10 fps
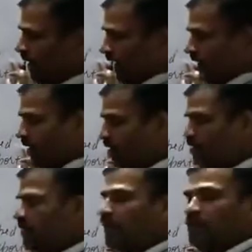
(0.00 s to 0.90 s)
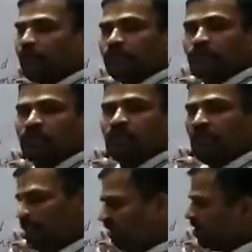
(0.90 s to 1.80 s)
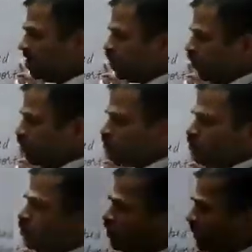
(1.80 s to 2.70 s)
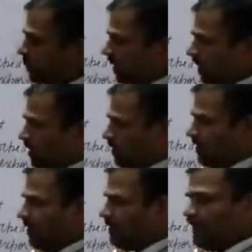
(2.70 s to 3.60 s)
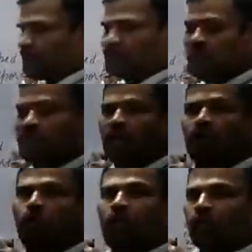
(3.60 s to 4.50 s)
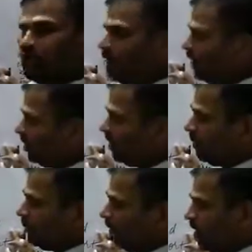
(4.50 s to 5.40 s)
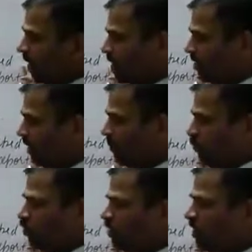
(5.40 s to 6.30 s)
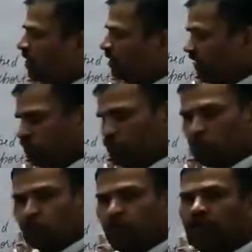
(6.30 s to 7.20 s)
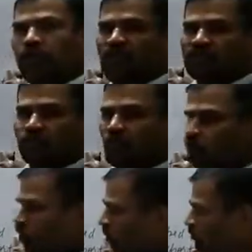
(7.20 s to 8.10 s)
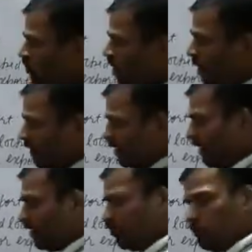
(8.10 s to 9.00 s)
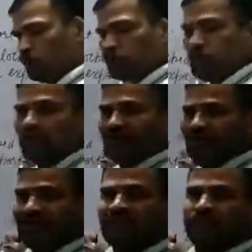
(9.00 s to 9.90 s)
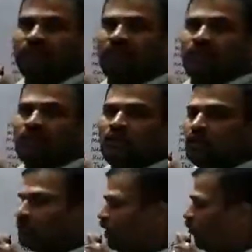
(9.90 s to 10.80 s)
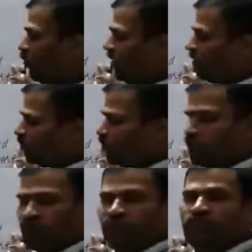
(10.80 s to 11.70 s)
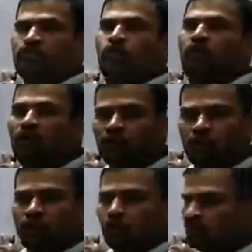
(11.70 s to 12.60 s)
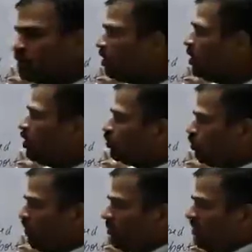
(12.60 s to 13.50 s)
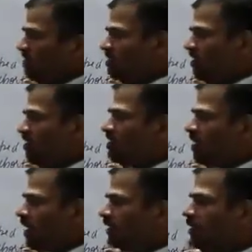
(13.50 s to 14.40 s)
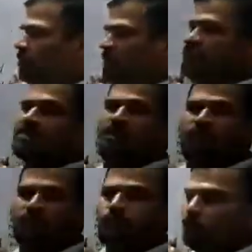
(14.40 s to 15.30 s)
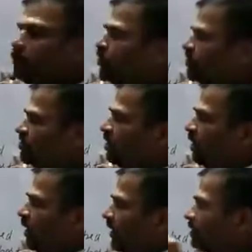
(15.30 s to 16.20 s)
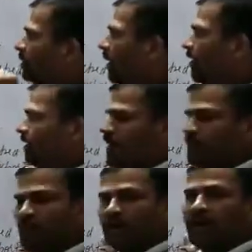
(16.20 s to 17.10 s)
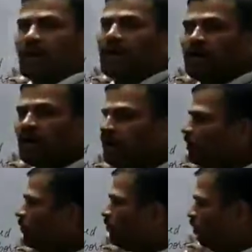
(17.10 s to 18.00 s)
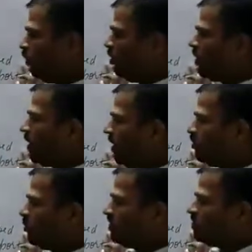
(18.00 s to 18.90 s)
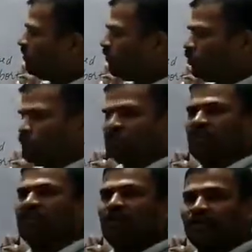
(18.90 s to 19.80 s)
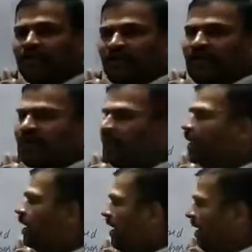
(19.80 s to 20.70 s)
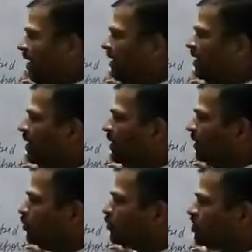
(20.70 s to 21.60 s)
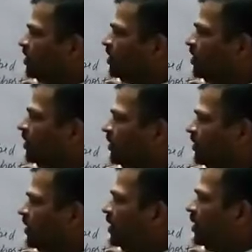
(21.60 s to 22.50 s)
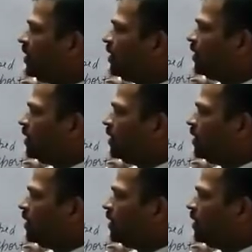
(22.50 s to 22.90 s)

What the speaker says: and Haldia, it is also the part that helps the Kolkata. Haldia port is also in West Bengal, that also lighten the workload on this Kolkata port. So it means these are the major seaports that help India for you may say flourishing the trade and reducing their